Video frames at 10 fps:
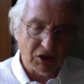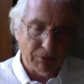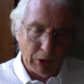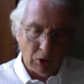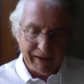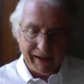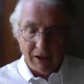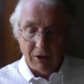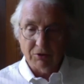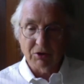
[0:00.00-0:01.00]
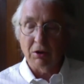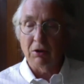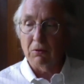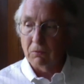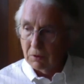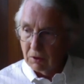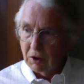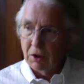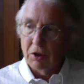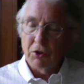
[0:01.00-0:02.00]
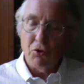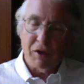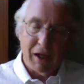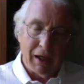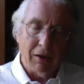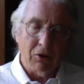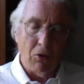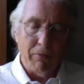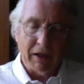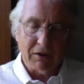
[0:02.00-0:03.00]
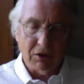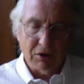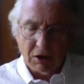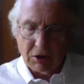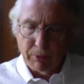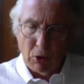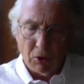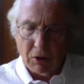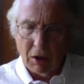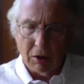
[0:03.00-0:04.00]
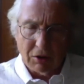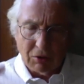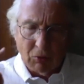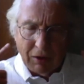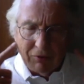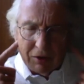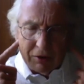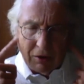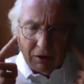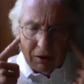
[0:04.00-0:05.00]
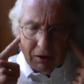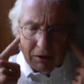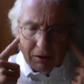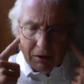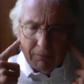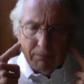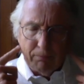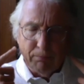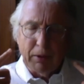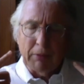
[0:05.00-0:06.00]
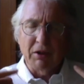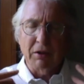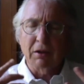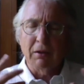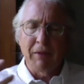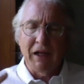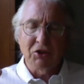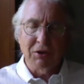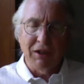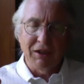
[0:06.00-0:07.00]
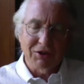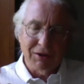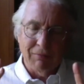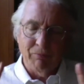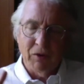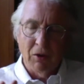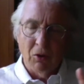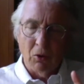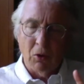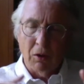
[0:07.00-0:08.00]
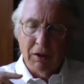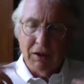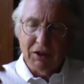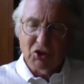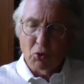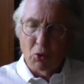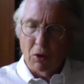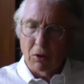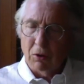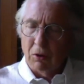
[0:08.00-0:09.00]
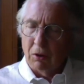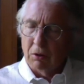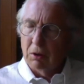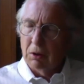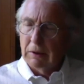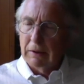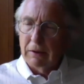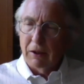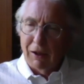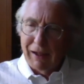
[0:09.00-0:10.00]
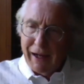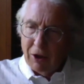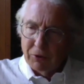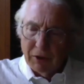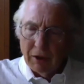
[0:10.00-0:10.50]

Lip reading: Bowl now. So you kind of go back to Dust Bowl colors and whatever the public imagination or historical cloud